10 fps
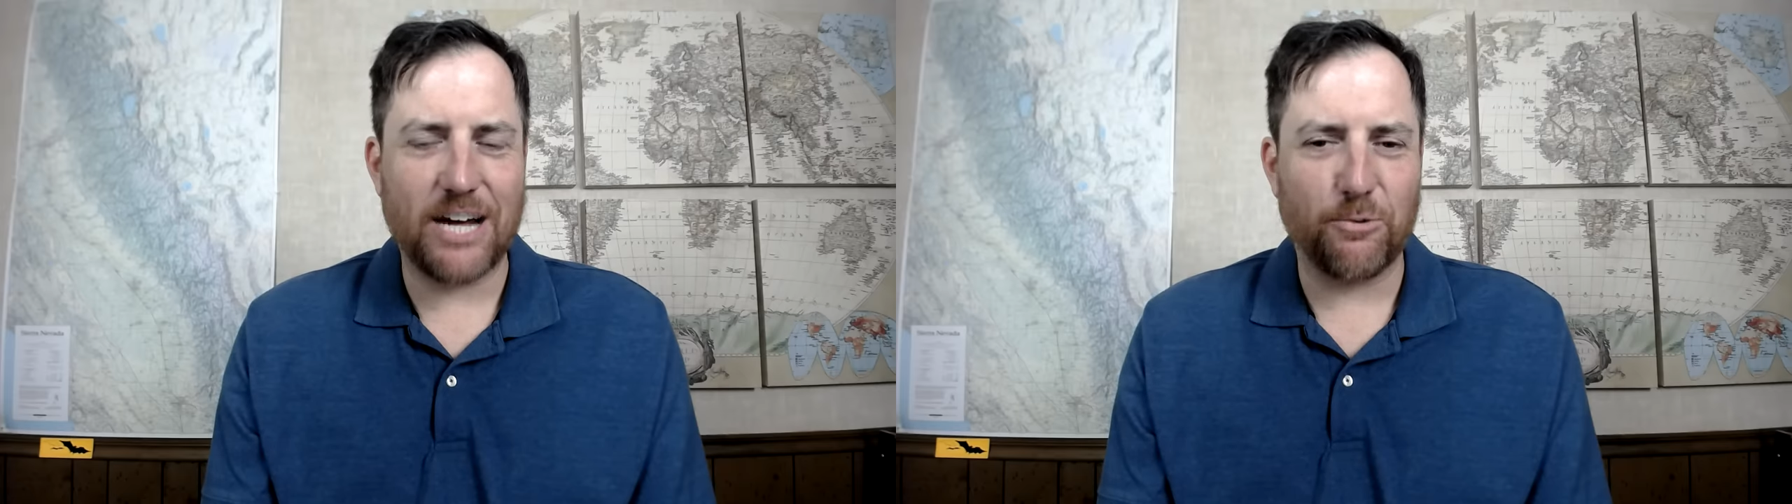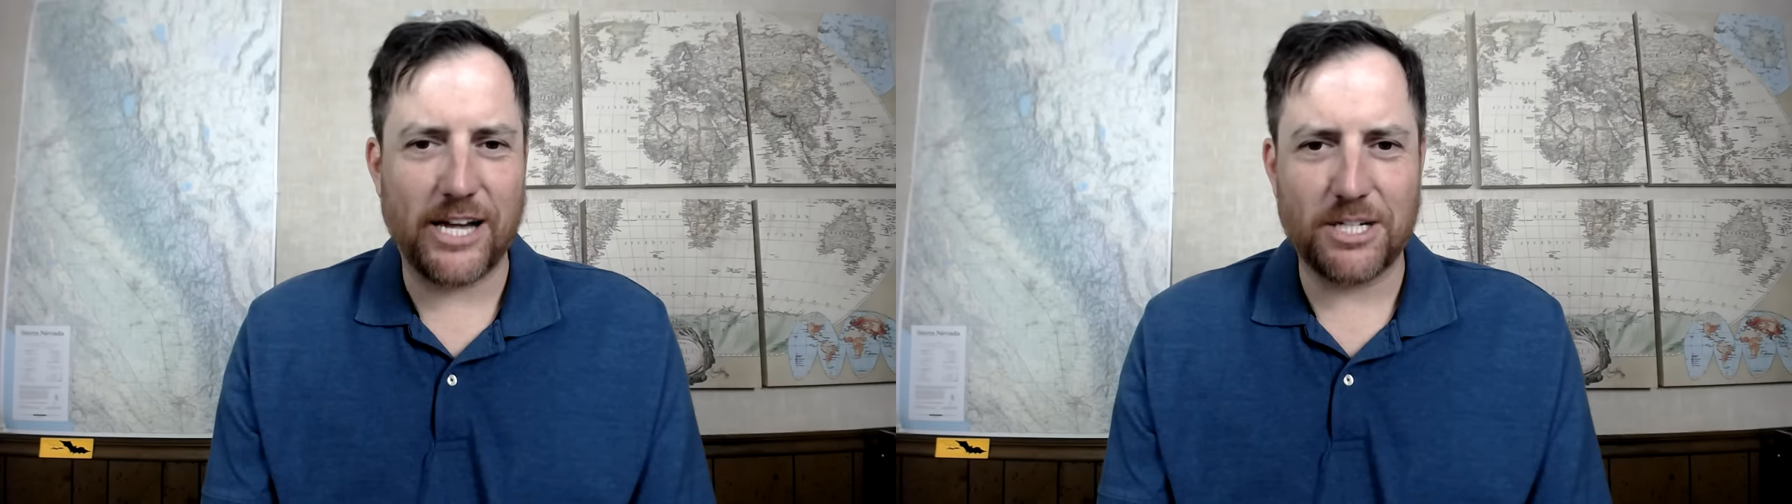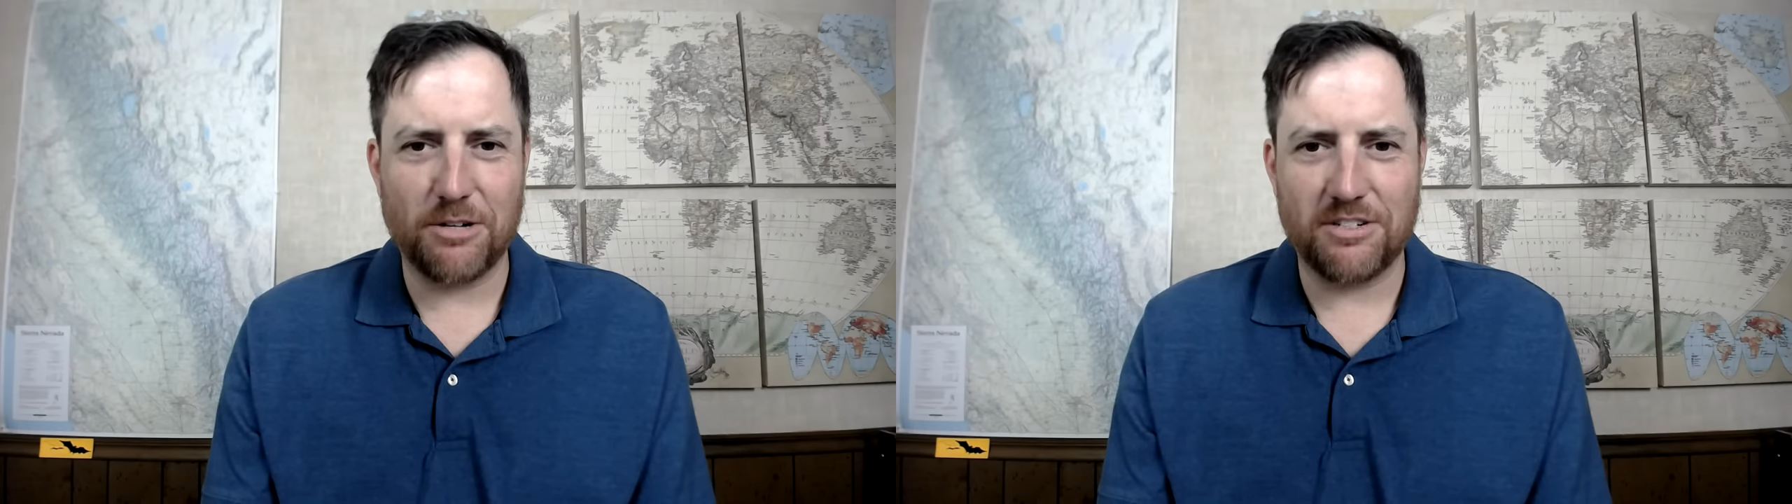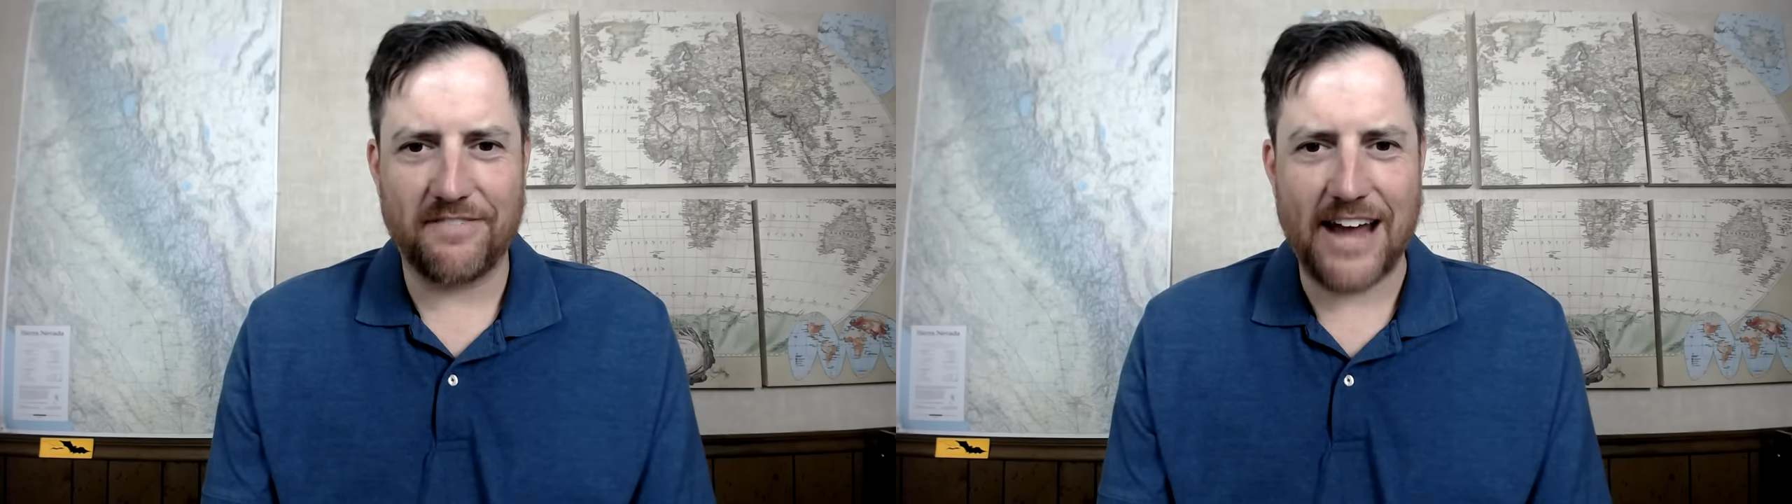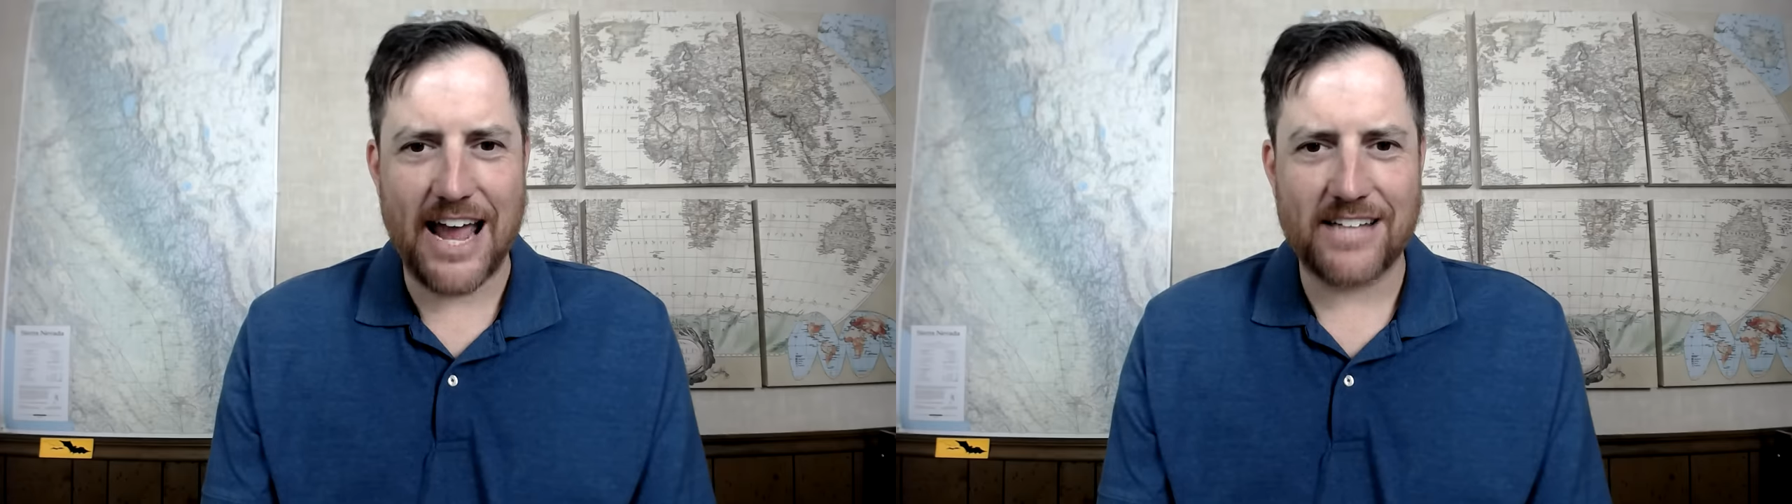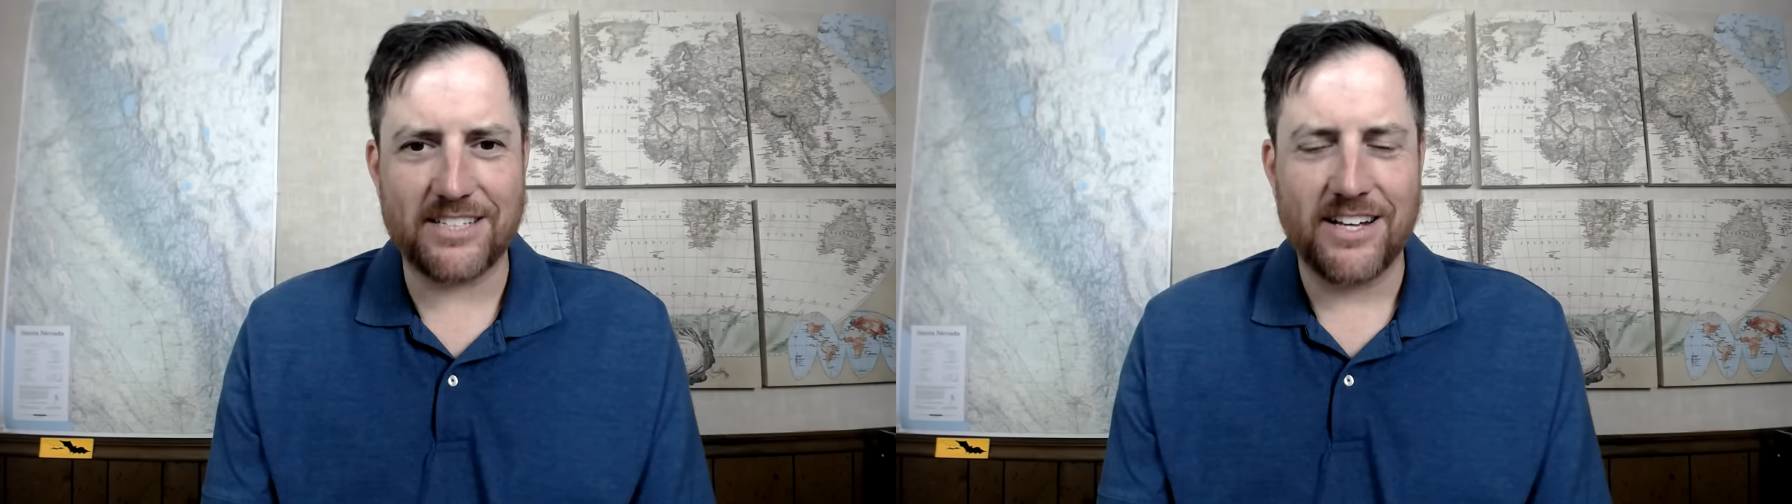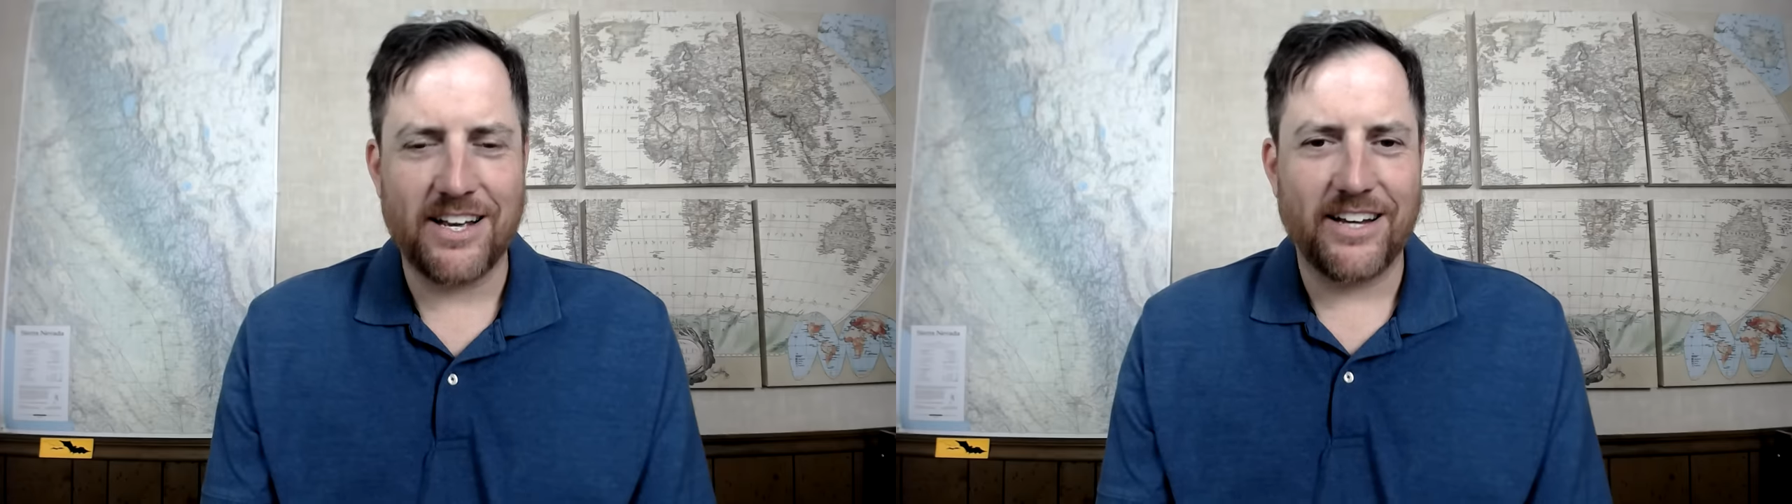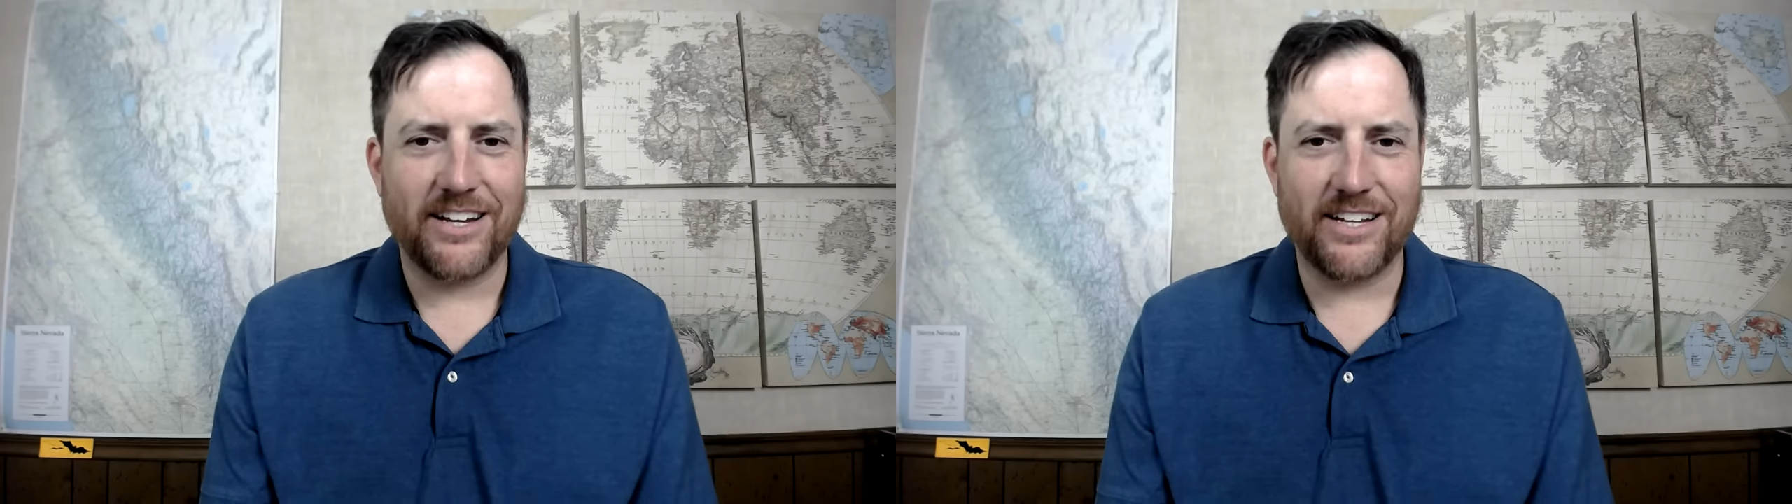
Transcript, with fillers: that Reno, Nevada